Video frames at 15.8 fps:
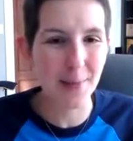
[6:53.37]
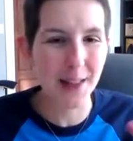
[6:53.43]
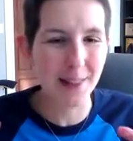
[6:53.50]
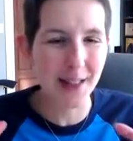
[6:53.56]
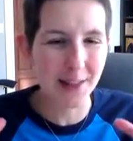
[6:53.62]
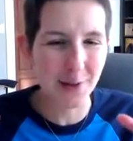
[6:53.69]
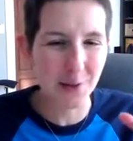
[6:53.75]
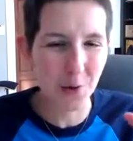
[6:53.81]

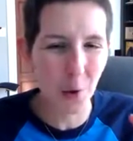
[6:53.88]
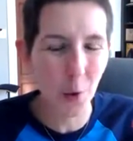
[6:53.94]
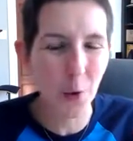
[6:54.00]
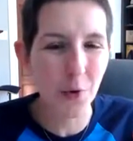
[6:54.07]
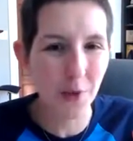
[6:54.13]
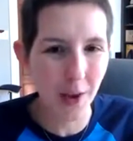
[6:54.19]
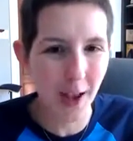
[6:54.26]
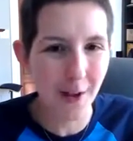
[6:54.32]
that zone
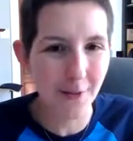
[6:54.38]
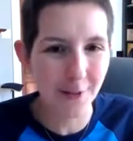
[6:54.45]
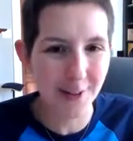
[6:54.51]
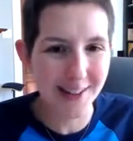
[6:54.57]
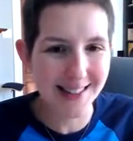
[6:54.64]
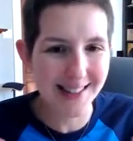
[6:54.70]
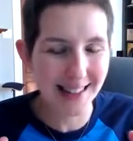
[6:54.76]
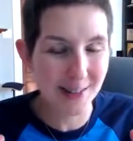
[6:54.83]
of
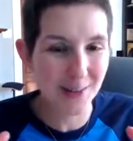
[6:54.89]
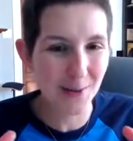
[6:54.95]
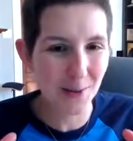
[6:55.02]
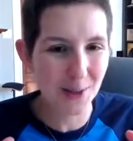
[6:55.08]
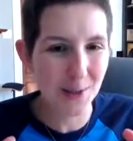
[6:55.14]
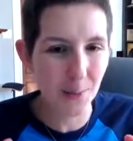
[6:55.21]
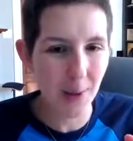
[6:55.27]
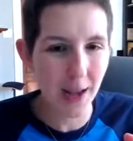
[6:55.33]
confidence, that
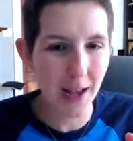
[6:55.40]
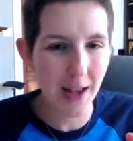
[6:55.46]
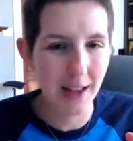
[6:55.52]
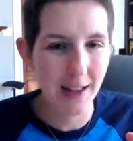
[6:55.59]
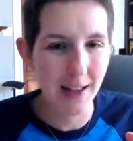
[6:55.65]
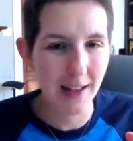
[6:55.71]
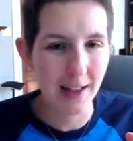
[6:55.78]
sweet spot.